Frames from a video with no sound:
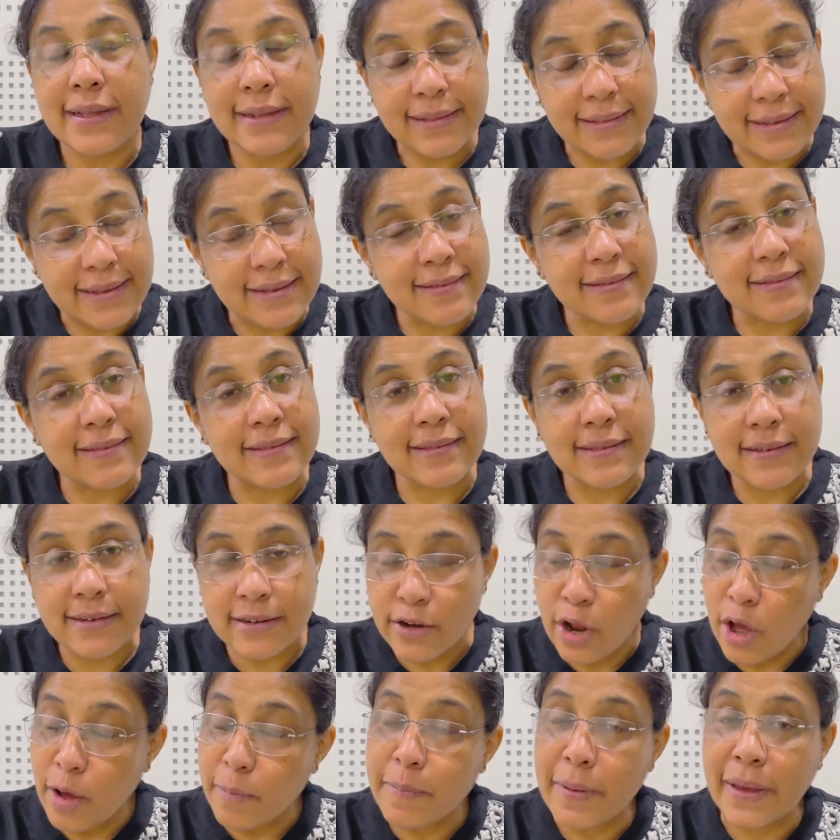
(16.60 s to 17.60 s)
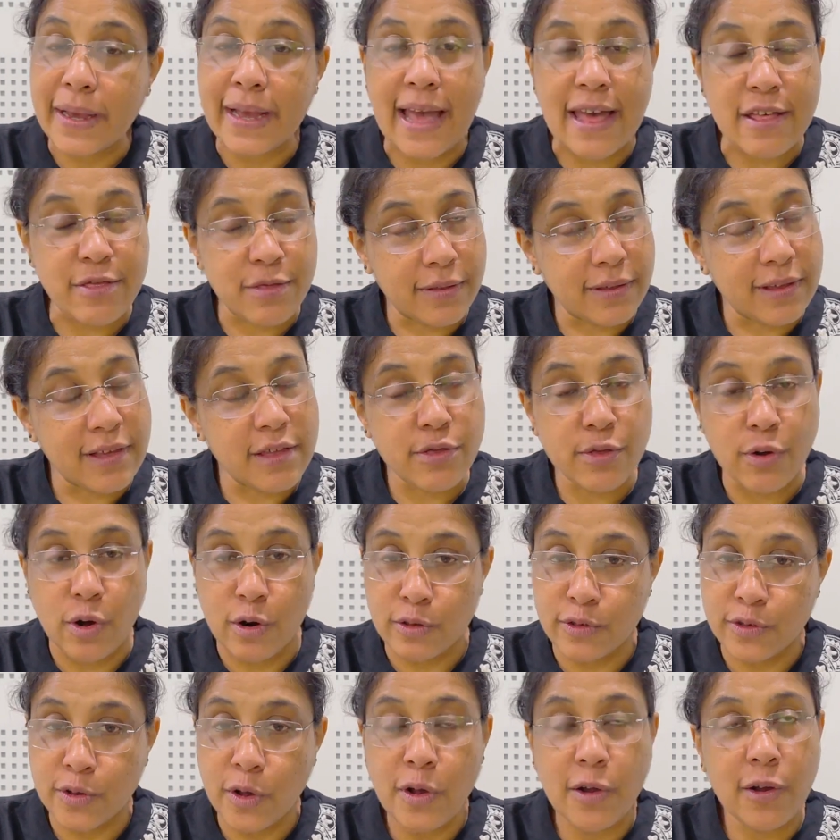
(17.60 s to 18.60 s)
this topic is
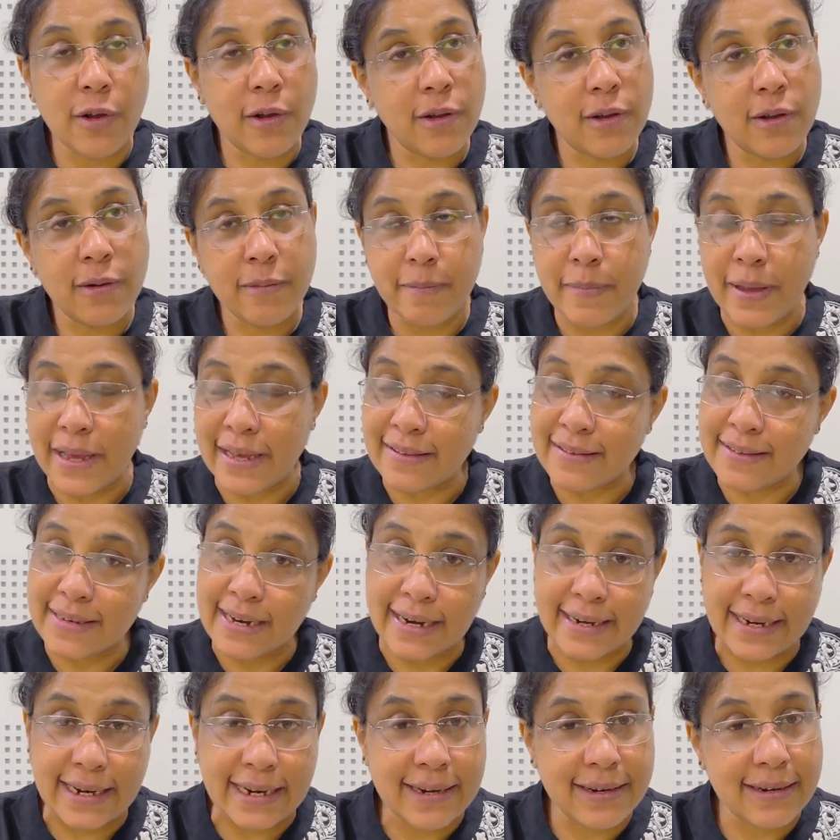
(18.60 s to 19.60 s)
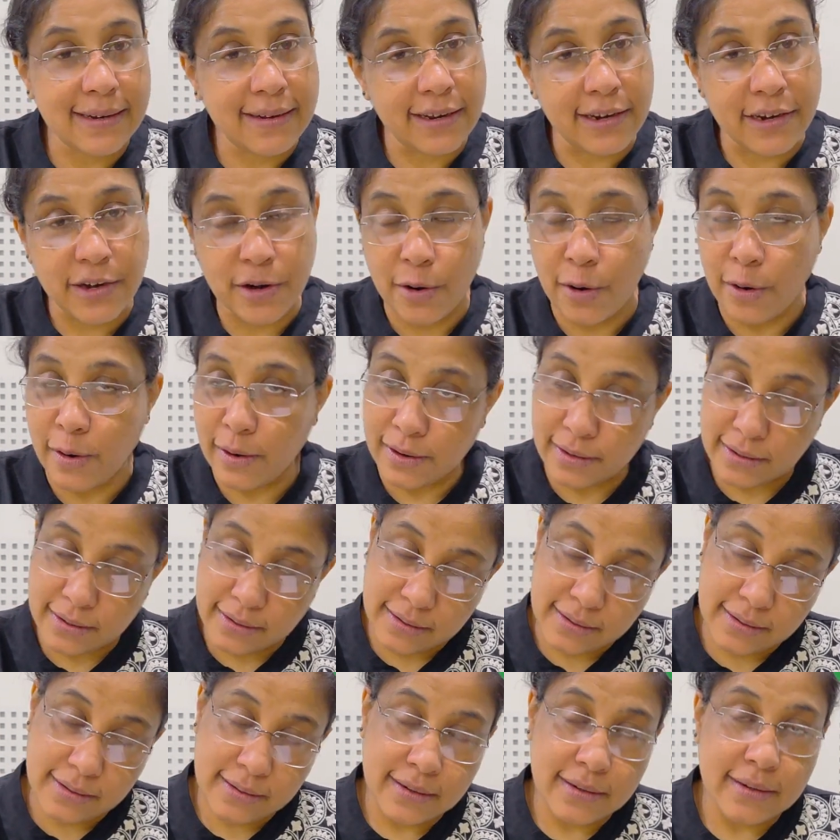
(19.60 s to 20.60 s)
also being studied in
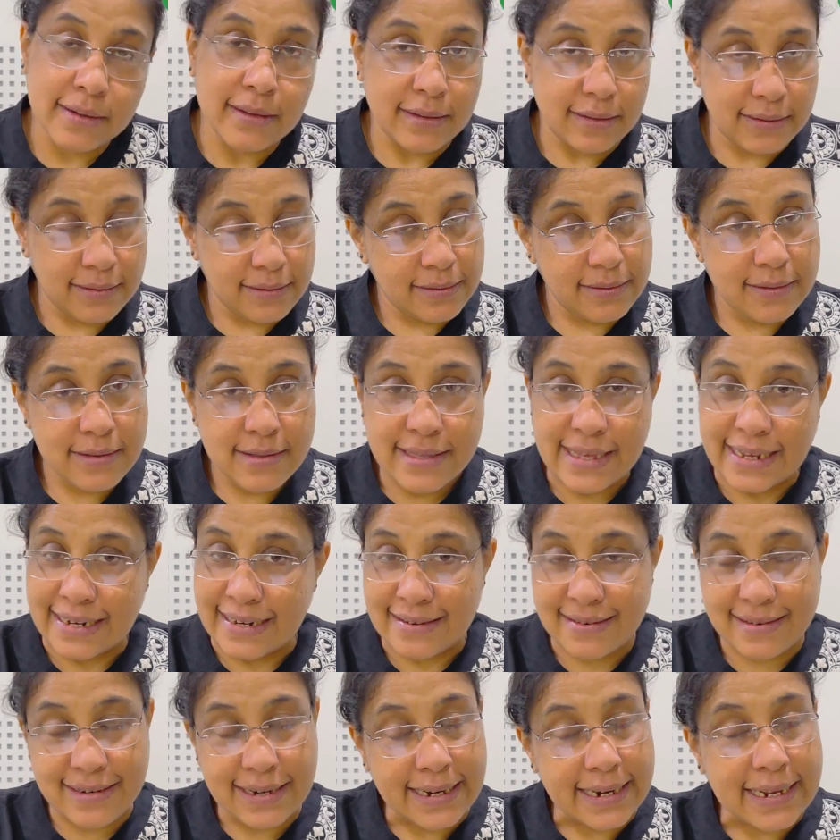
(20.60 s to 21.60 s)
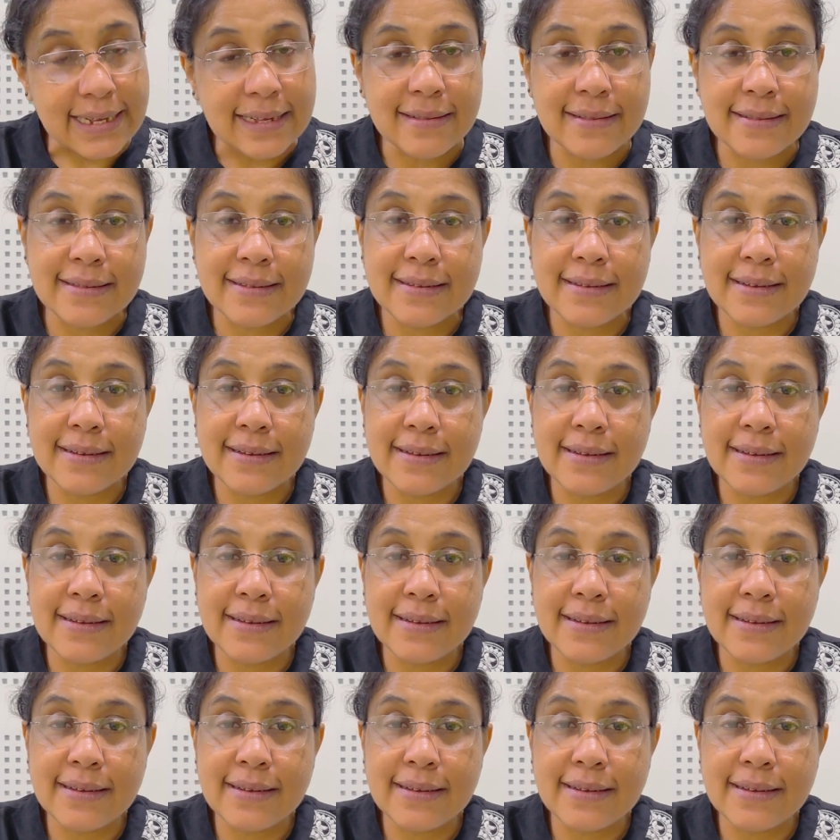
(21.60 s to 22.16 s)
your general studies.